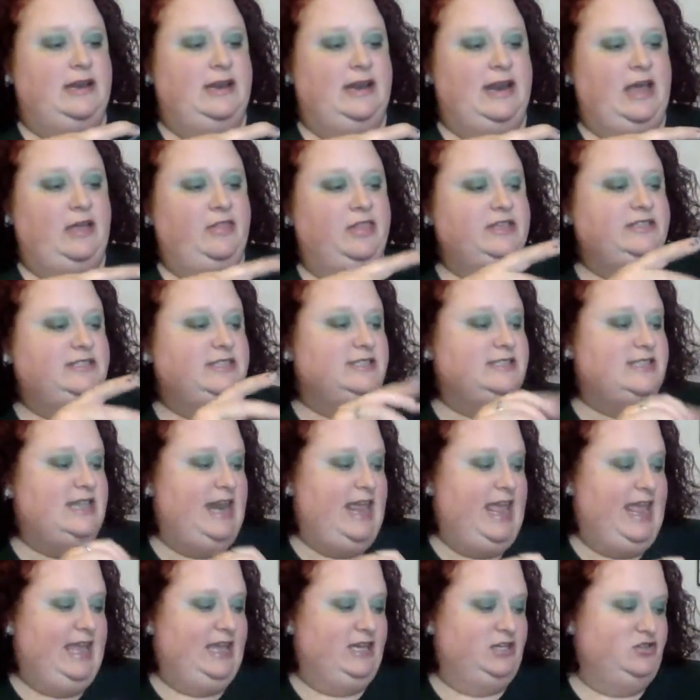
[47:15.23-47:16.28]
Now this is an
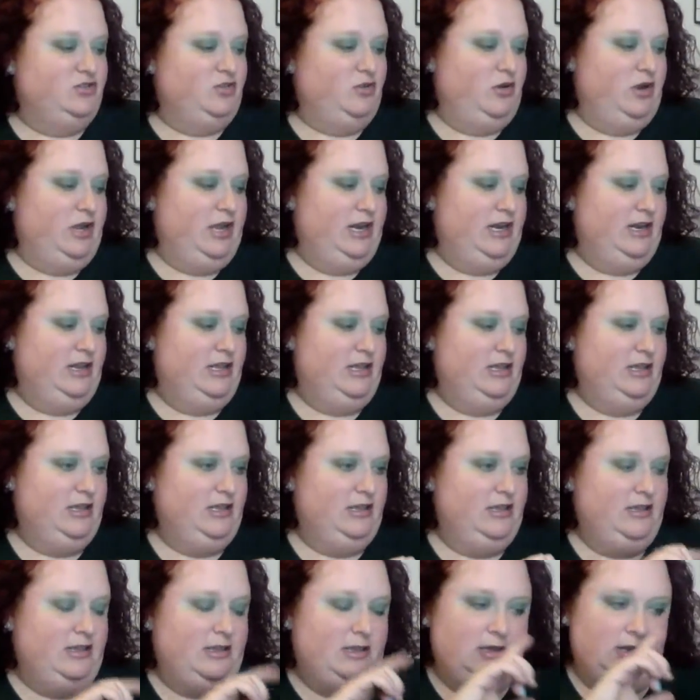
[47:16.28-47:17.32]
Android
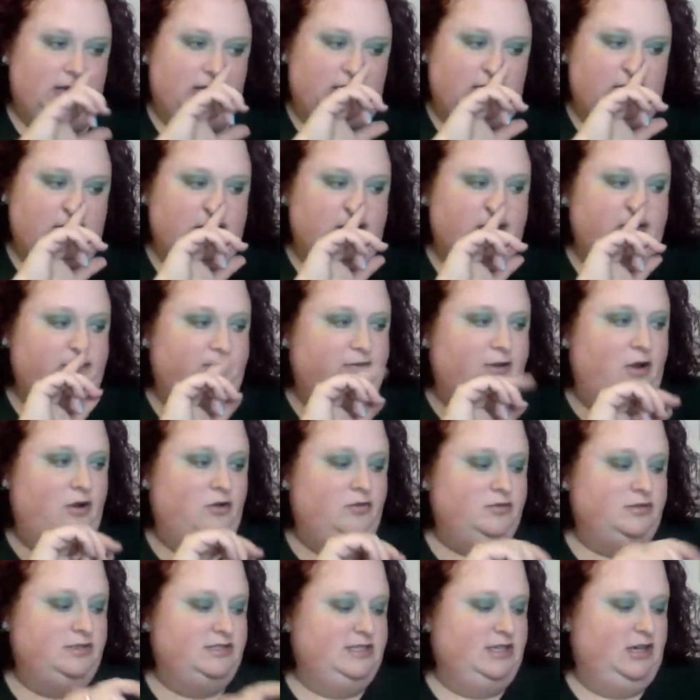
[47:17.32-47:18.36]

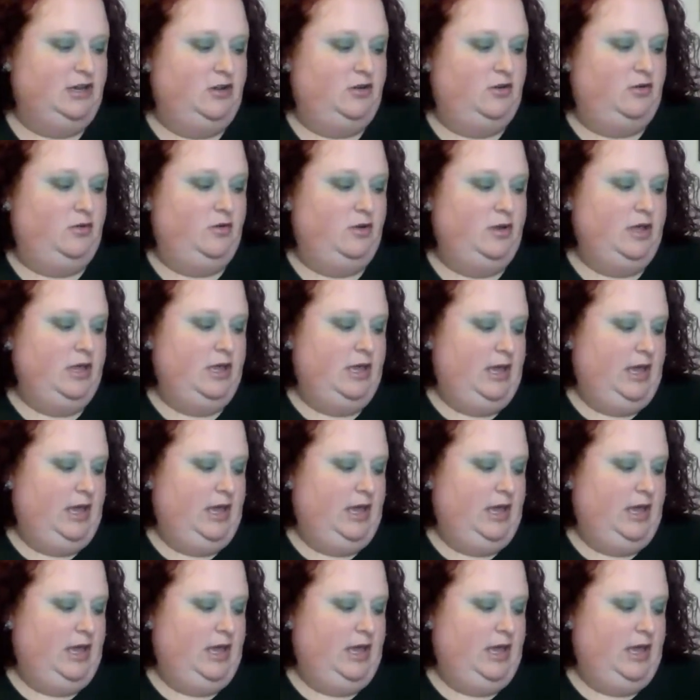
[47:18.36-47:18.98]
phone, so